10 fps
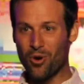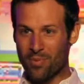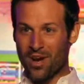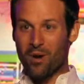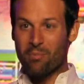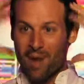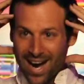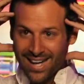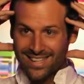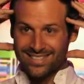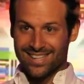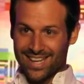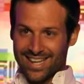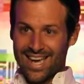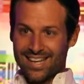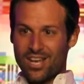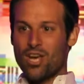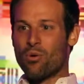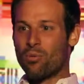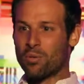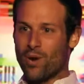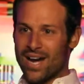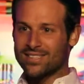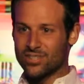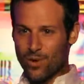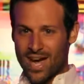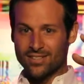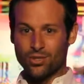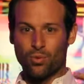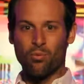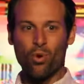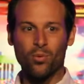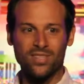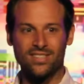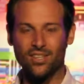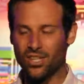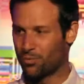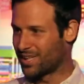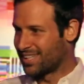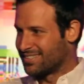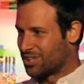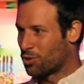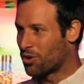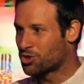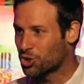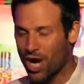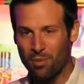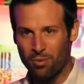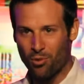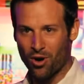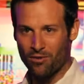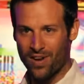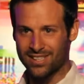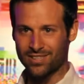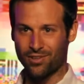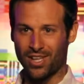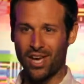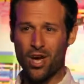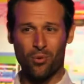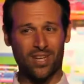What about our minds? Again, when we practice gratitude, we're more resilient. We can deal with trauma more effectively.